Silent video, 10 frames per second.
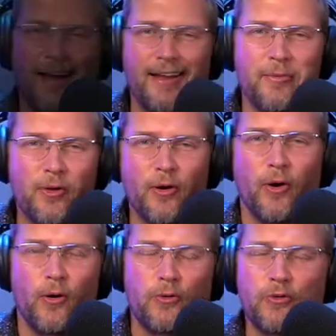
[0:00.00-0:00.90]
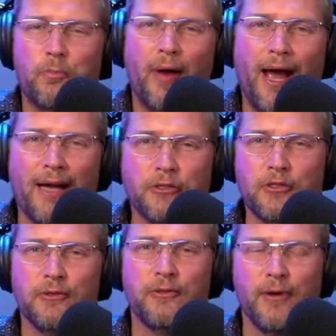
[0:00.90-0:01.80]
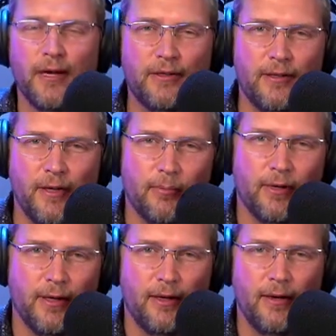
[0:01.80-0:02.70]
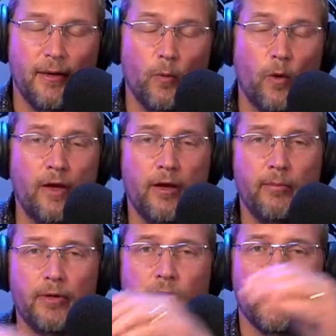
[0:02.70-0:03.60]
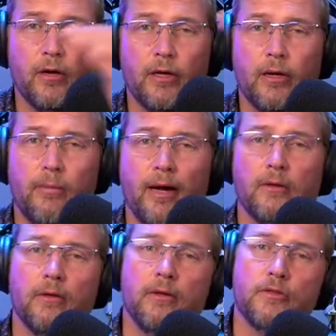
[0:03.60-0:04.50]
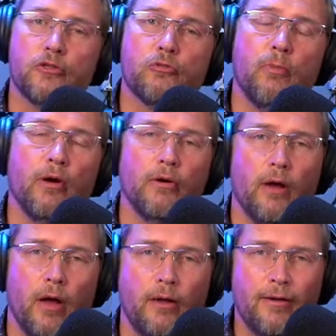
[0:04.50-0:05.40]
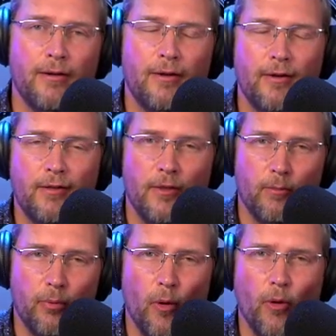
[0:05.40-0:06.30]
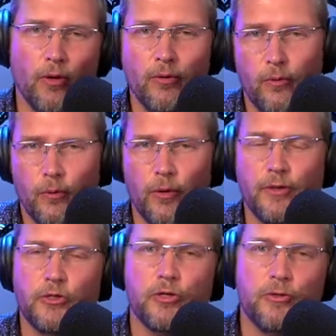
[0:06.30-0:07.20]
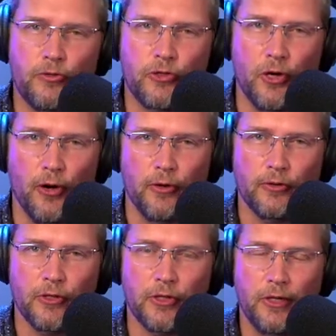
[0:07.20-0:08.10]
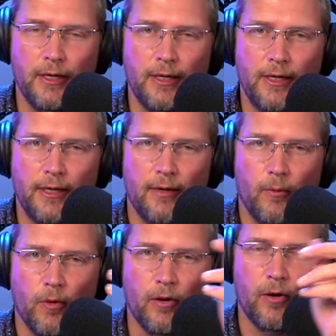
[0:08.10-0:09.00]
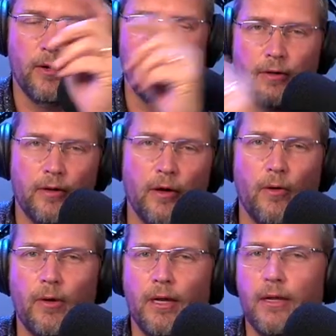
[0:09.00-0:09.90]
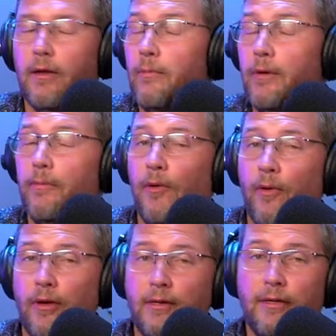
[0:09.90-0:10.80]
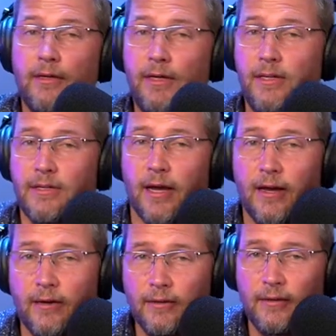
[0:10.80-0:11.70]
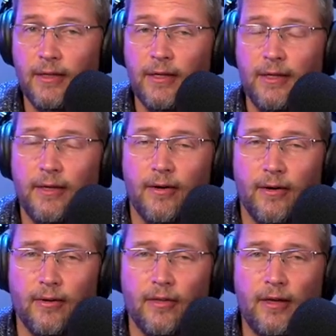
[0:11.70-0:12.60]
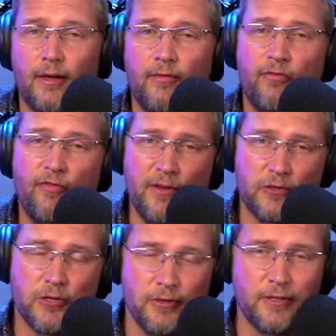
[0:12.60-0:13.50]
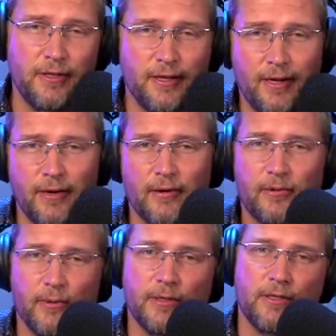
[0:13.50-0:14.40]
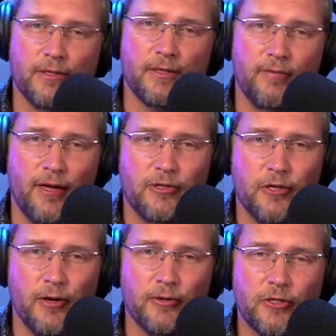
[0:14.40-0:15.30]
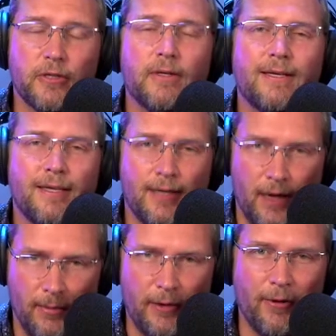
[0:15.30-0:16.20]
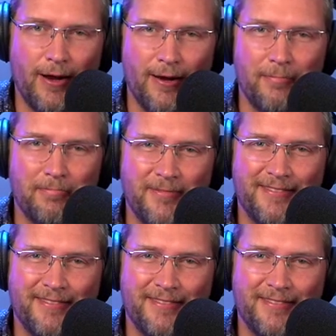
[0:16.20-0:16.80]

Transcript: I am your host, Pastor Greg Tipton, and we have been talking about Smyrna, the poor rich church. And we're going to go a little bit more into detail on the features and the characteristics of that church coming right up.